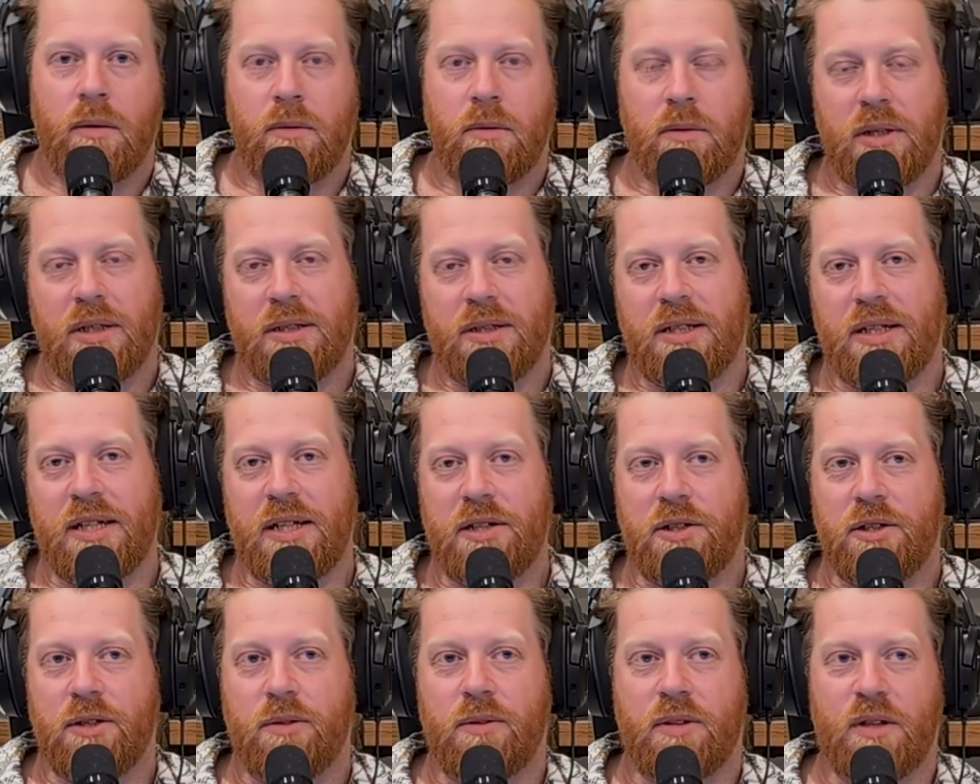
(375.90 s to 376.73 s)
there's an
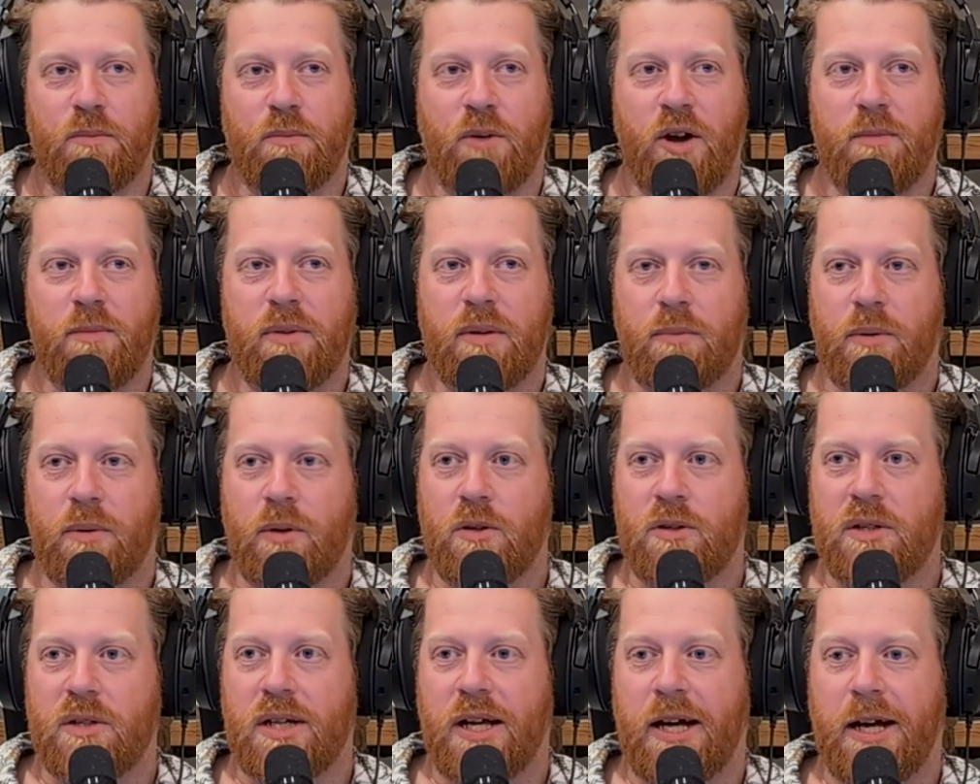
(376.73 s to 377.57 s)
issue at the moment
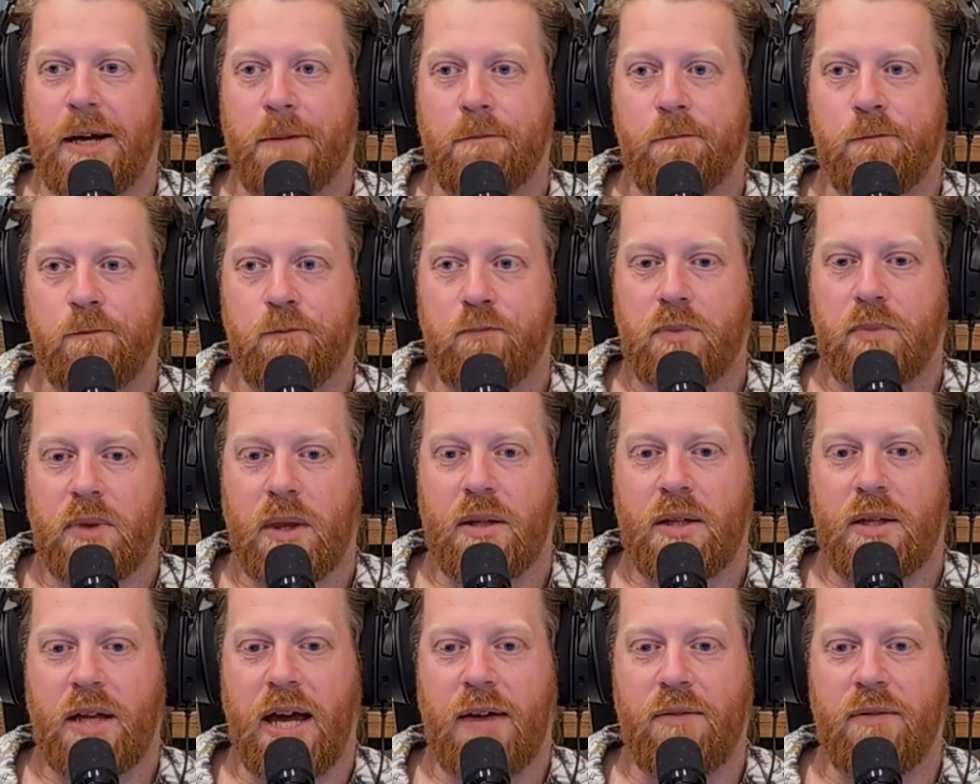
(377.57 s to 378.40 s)
because
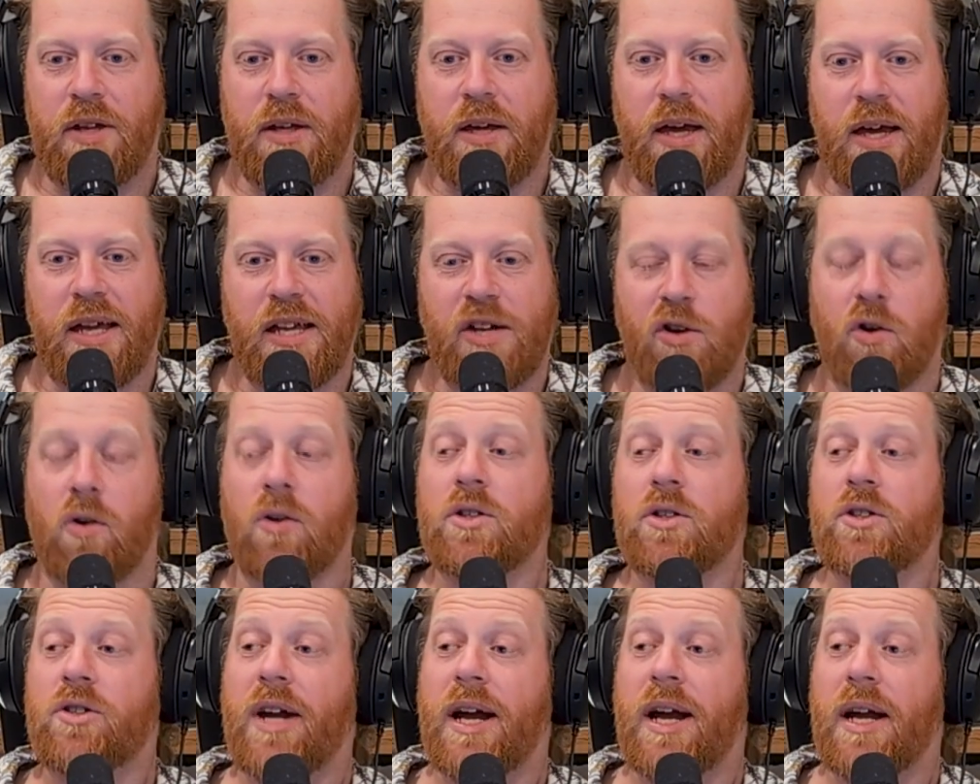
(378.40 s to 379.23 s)
they're having a
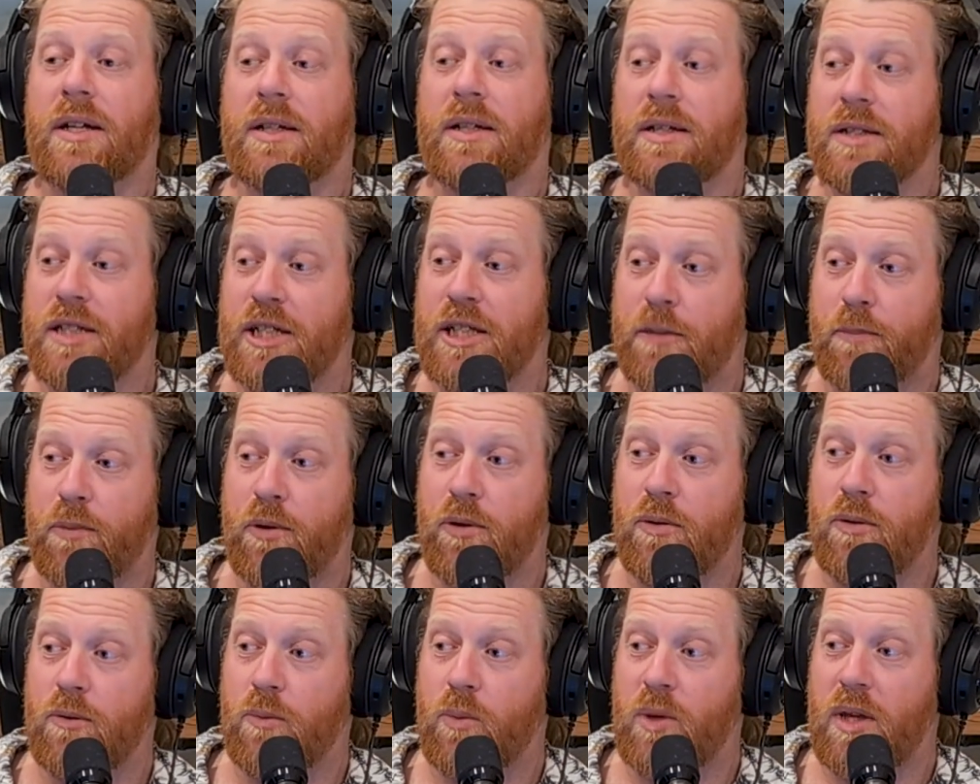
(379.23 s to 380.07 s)
contract
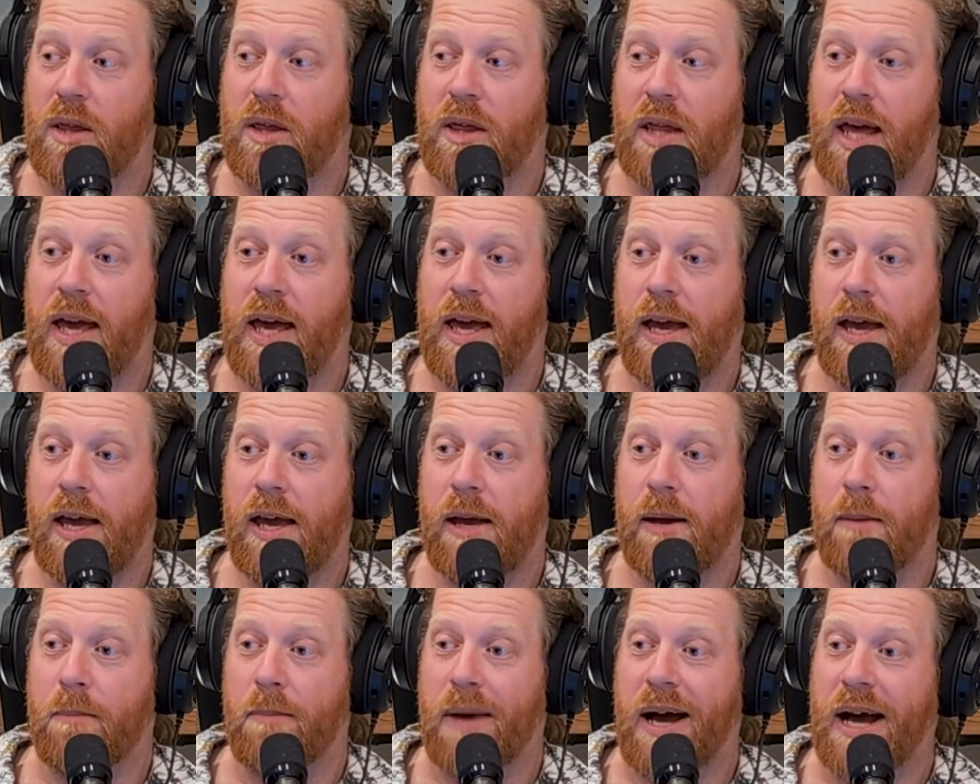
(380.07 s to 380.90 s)
dispute with
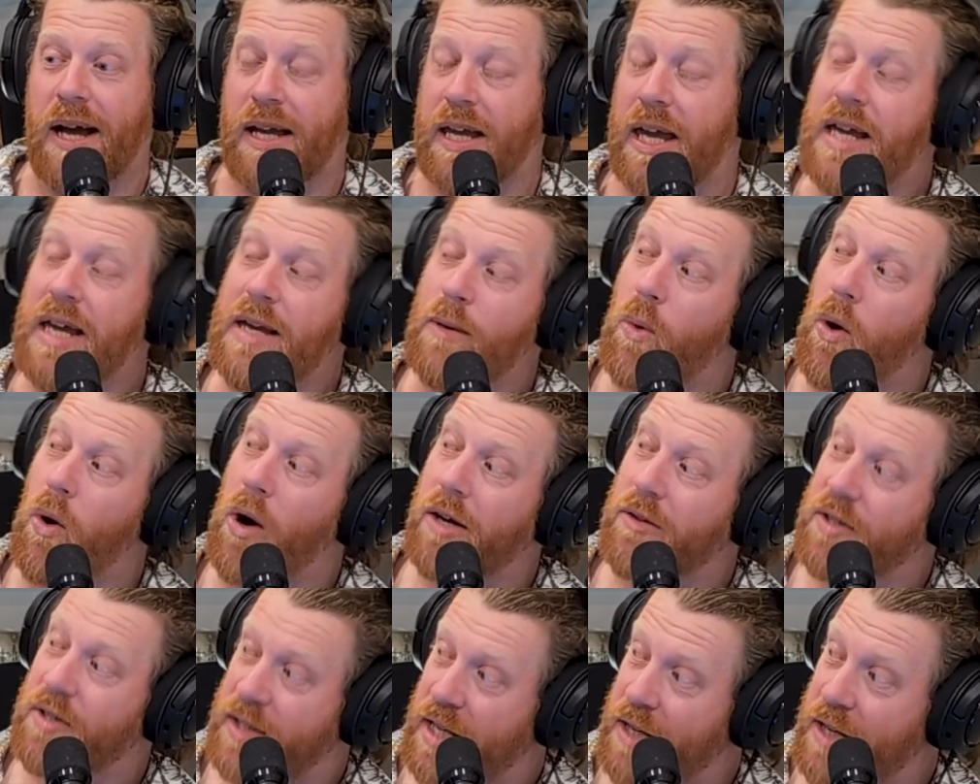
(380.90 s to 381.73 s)
their marquee
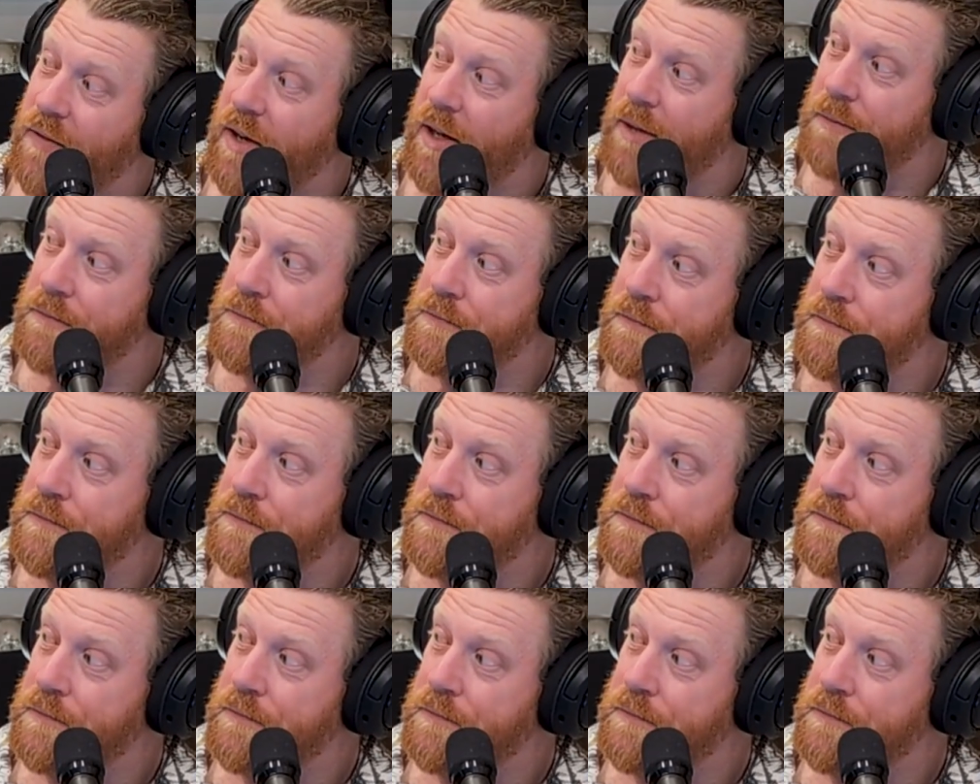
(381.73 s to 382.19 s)
wide receiver,